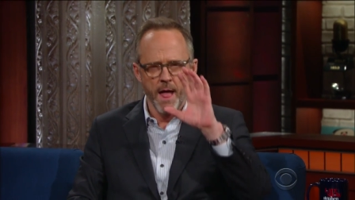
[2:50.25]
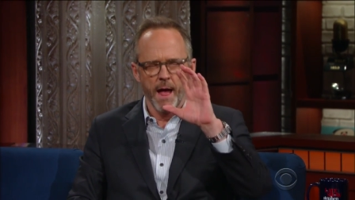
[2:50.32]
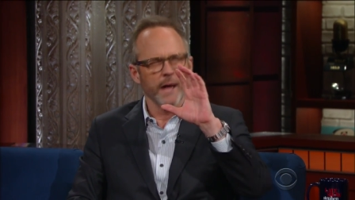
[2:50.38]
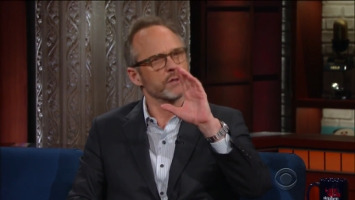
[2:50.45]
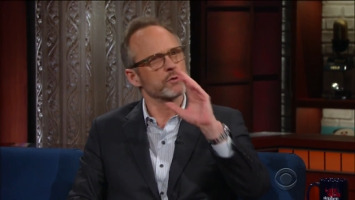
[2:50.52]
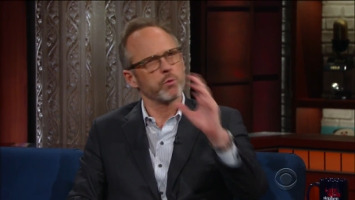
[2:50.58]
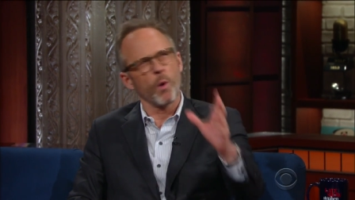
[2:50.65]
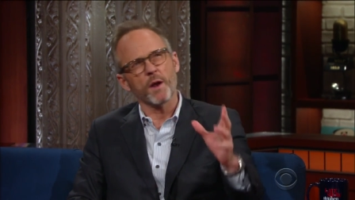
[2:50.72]

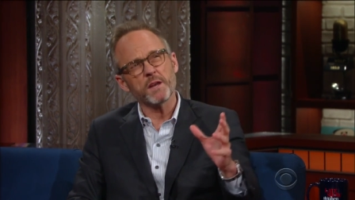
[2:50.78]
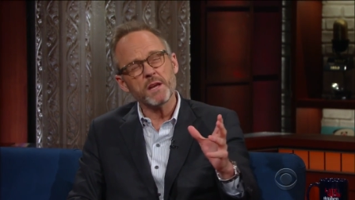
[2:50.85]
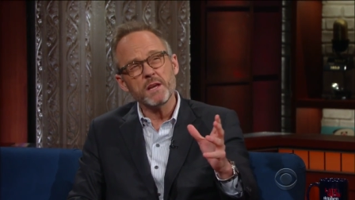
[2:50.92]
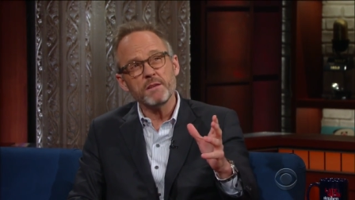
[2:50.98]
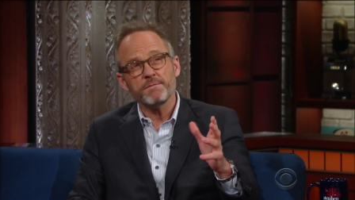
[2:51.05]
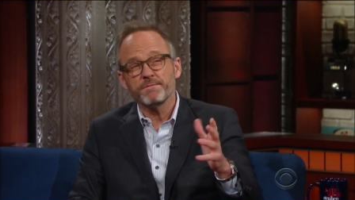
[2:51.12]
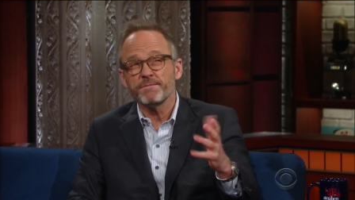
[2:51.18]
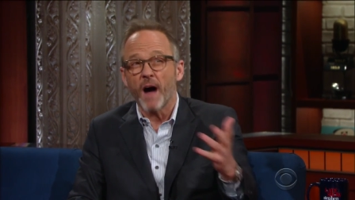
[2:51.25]
And
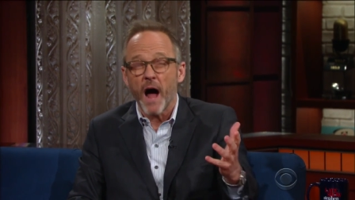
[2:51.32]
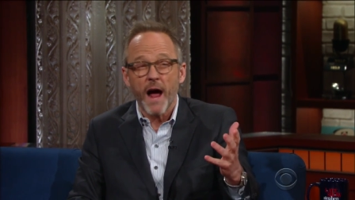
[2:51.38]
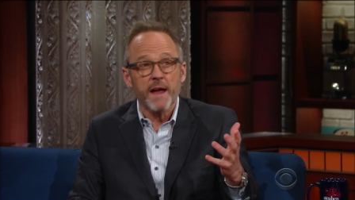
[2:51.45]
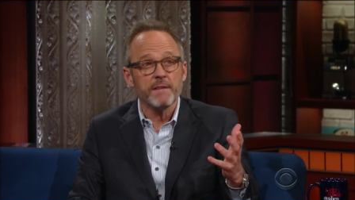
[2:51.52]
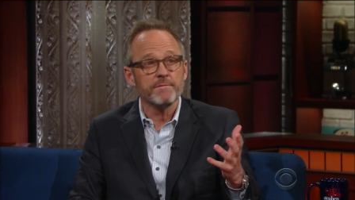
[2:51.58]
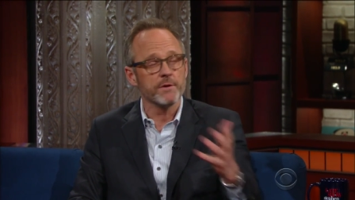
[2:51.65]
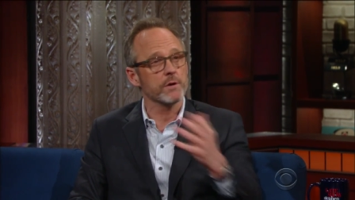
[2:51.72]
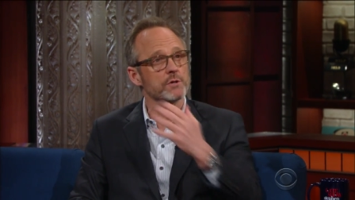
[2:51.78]

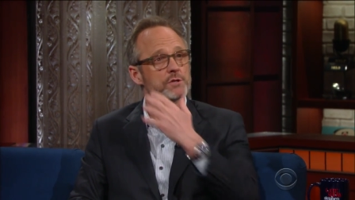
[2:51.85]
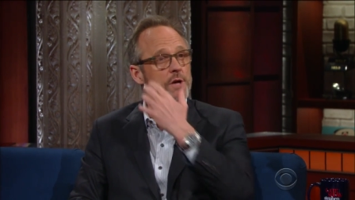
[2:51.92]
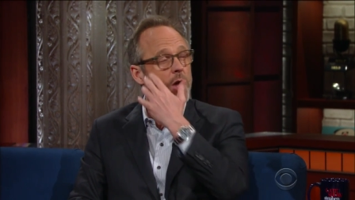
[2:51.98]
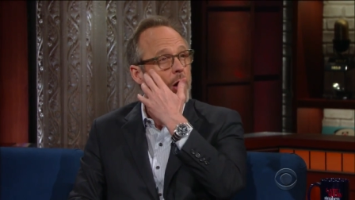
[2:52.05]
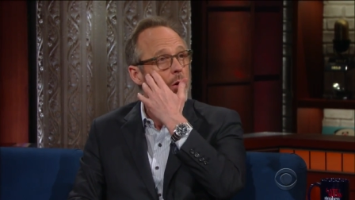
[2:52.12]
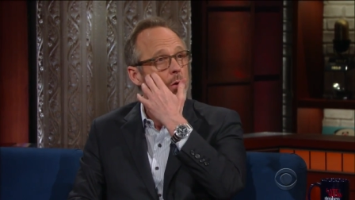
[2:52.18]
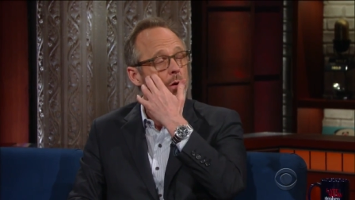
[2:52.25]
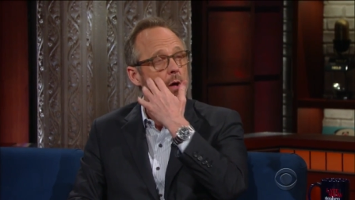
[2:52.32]
25 years
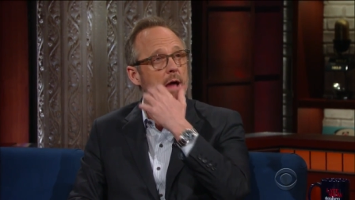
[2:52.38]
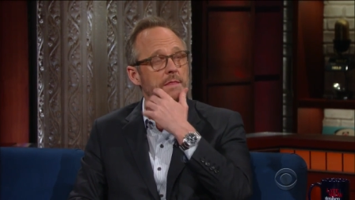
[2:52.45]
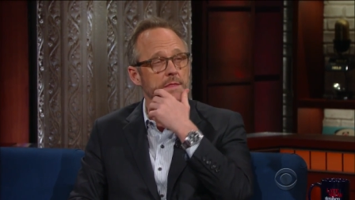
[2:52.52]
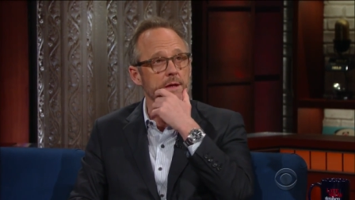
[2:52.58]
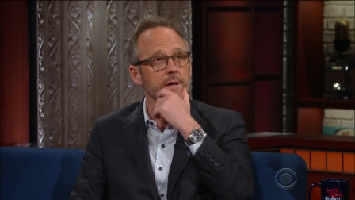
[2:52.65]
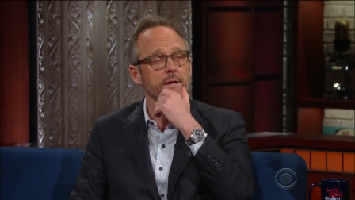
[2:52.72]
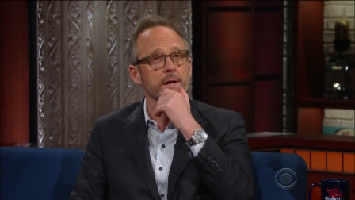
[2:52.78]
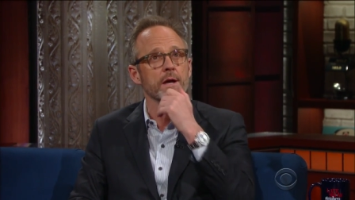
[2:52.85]
ago, I
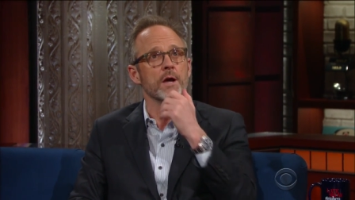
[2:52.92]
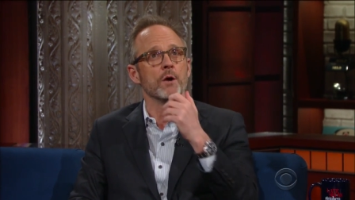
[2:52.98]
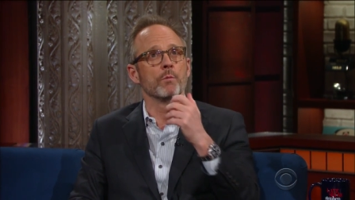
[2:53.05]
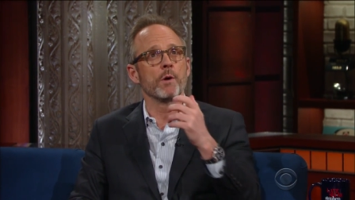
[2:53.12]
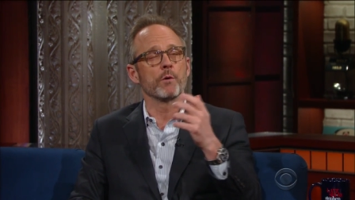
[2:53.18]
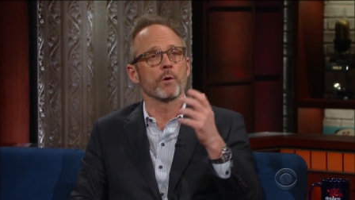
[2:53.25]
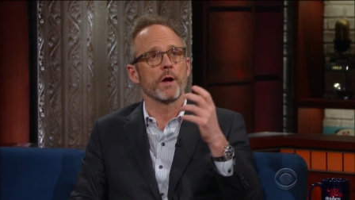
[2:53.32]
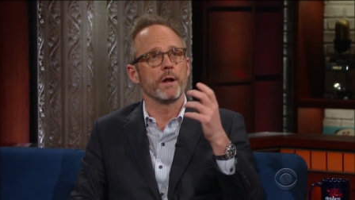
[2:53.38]
think,
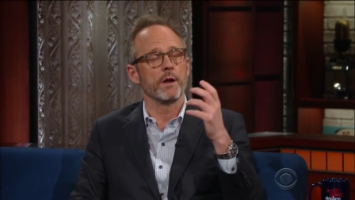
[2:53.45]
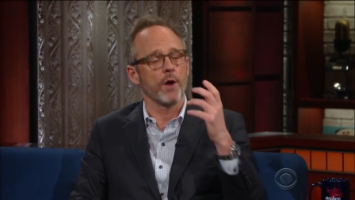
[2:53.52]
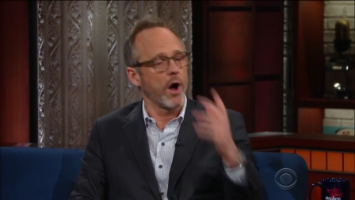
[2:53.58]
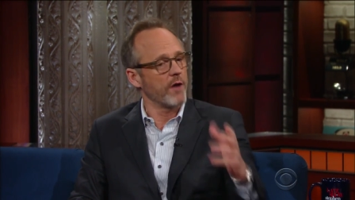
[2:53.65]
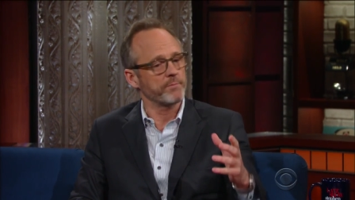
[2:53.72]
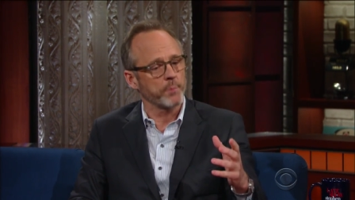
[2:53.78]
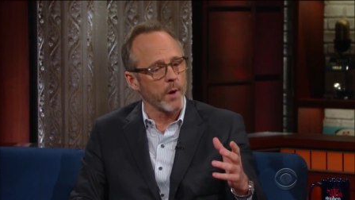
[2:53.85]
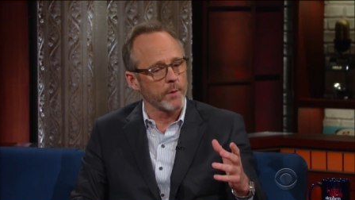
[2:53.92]
we were in an
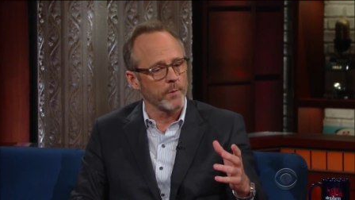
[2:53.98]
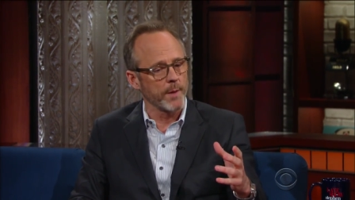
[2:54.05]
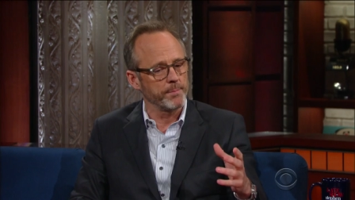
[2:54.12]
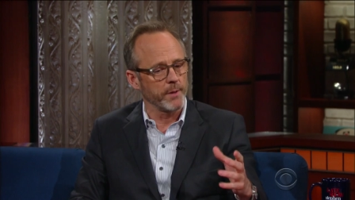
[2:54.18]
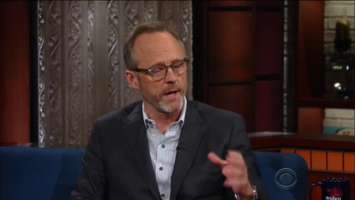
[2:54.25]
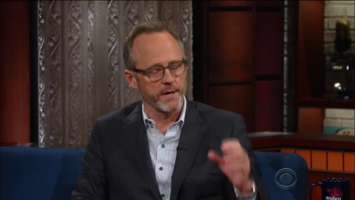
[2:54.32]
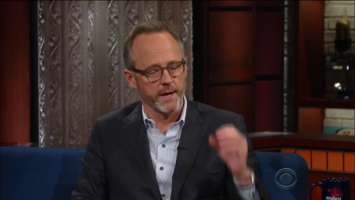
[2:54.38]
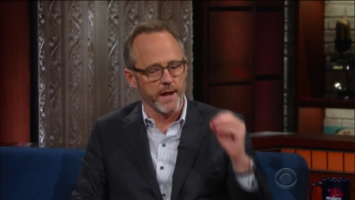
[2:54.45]
off-Broadway
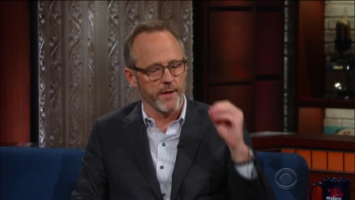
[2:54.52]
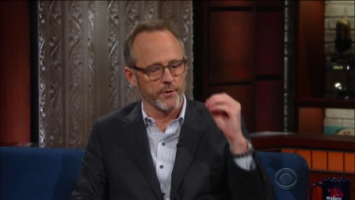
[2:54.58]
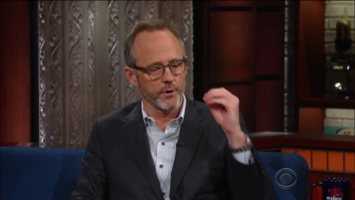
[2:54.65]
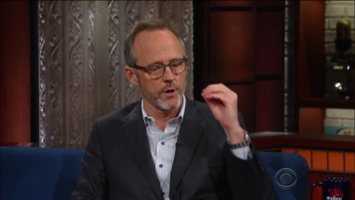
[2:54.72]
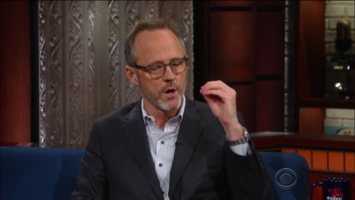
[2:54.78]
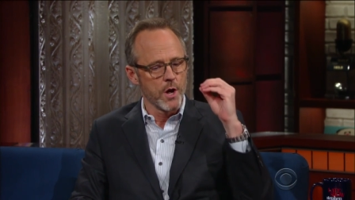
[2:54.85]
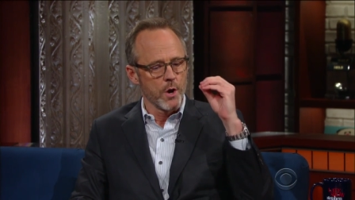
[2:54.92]
play together.